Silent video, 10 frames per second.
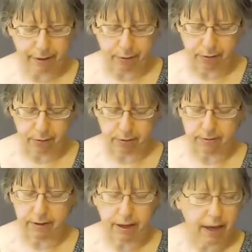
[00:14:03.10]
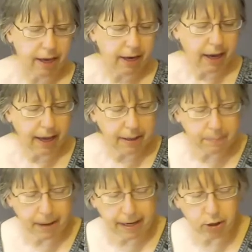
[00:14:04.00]
filters. I had
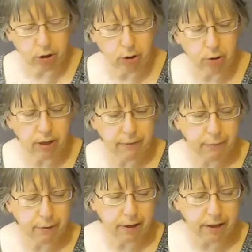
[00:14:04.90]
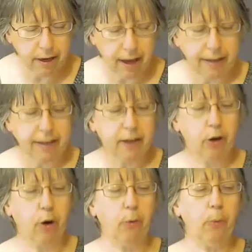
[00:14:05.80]
made two different. I
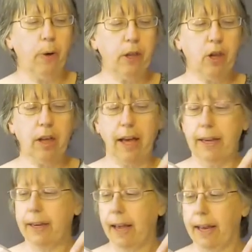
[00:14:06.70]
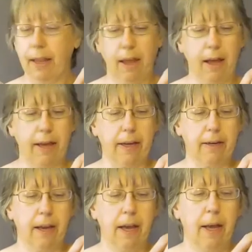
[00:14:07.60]
didn't know which kind I
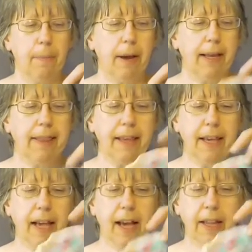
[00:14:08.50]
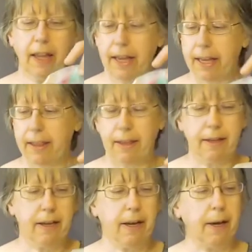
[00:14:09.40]
liked. I think I like
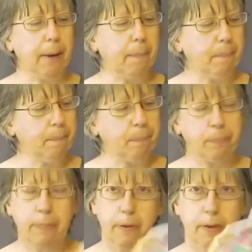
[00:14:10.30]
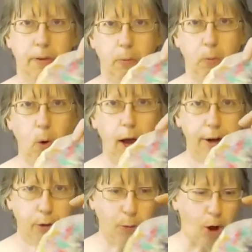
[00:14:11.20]
the um,
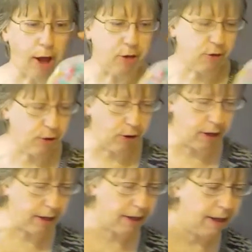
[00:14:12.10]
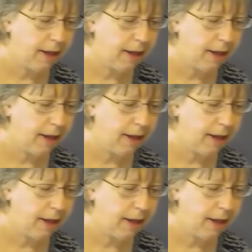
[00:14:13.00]
water wash look.